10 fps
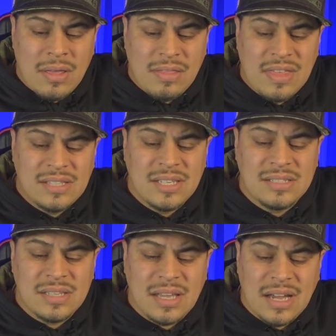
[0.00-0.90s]
this
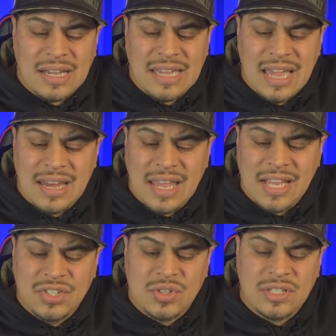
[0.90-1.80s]
is again
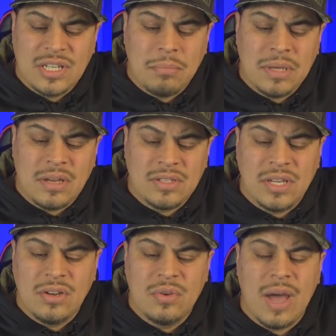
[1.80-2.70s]
interesting because
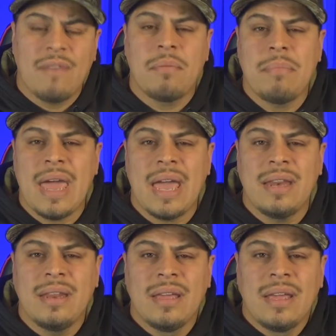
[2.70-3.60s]
here you have a
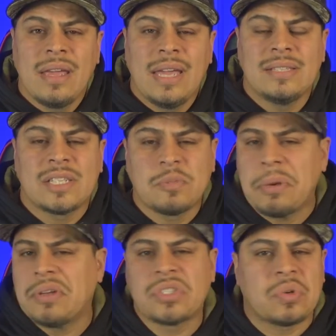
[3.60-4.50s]
man. He's
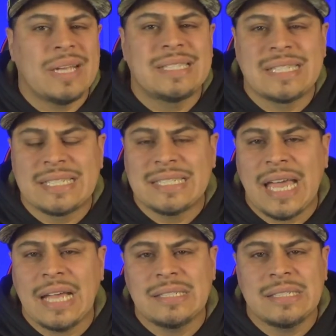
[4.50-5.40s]
experienced great
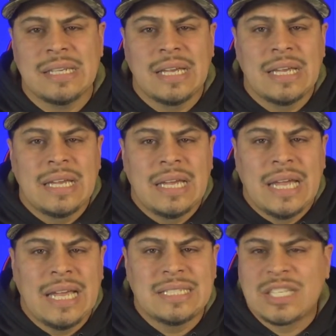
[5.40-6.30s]
success.
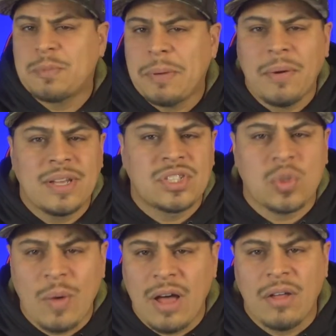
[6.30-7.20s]
He's
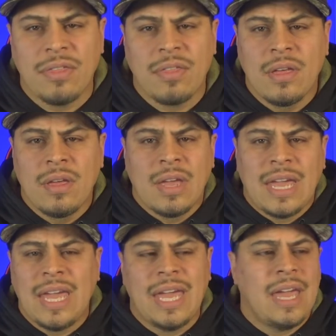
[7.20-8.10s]
experienced wealth.
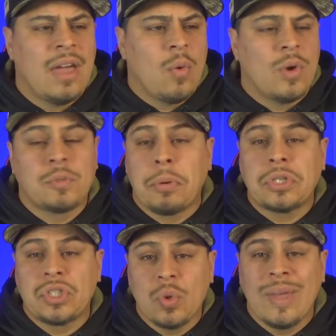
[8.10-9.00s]
He was
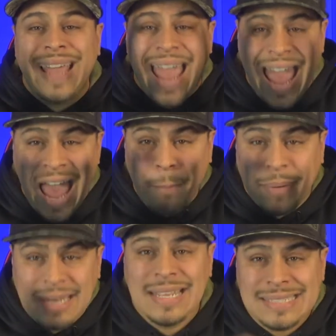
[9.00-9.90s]
pursuing
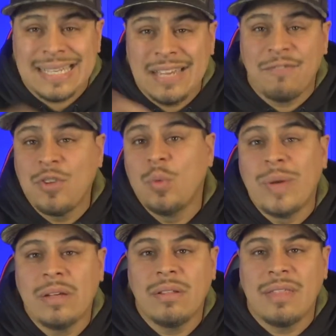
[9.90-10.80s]
happiness, if you
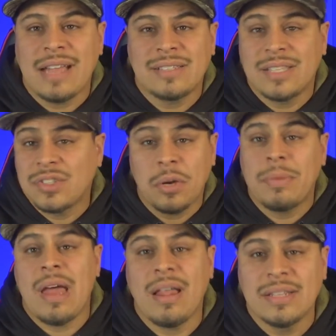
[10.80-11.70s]
will. That's the
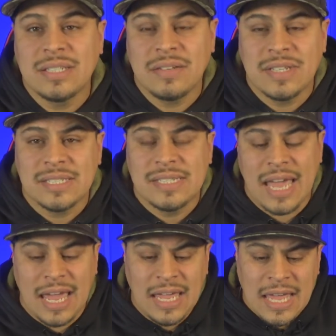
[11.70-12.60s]
terminology of this
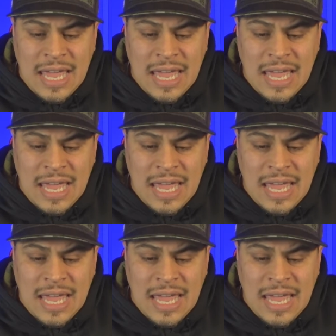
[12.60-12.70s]
day.